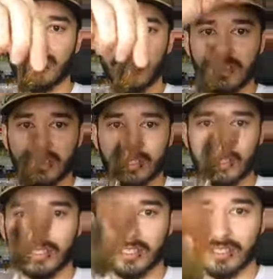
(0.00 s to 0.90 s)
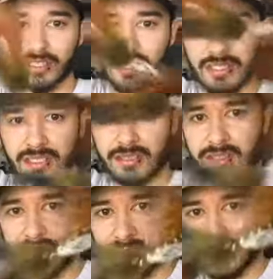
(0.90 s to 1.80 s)
So these are claws
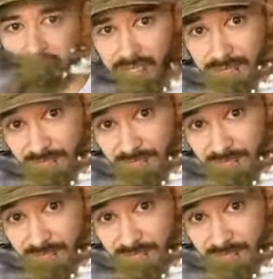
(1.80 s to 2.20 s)
that I